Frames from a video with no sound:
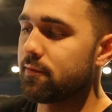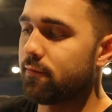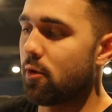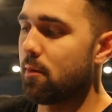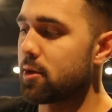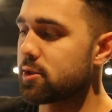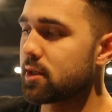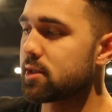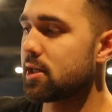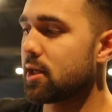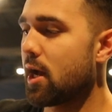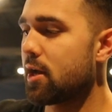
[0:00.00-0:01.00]
and foremost, you can
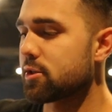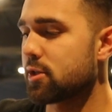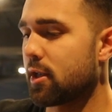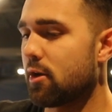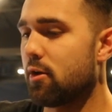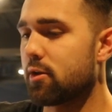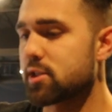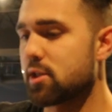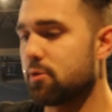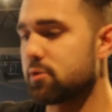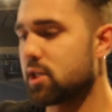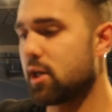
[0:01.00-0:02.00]
see Kyle's taking all his
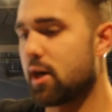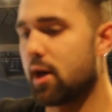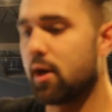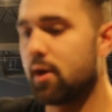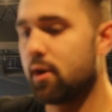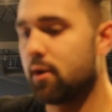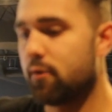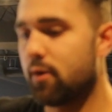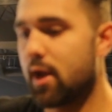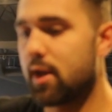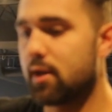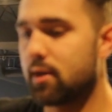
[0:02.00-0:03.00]
notes here,
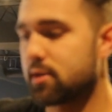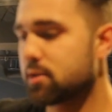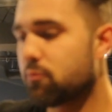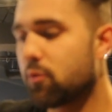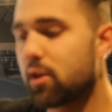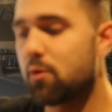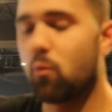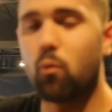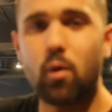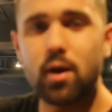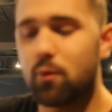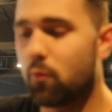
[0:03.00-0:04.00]
right? It's really
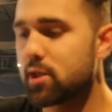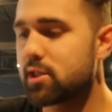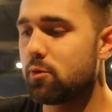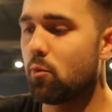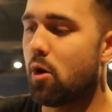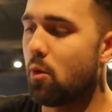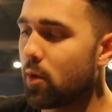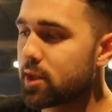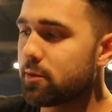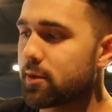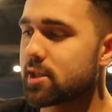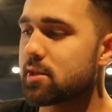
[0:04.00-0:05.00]
what do you want, what
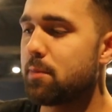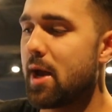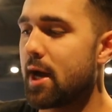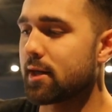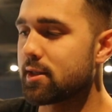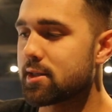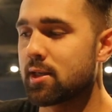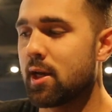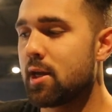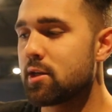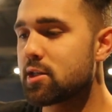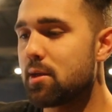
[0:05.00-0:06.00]
to expect. It's
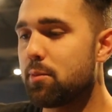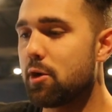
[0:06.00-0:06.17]
just a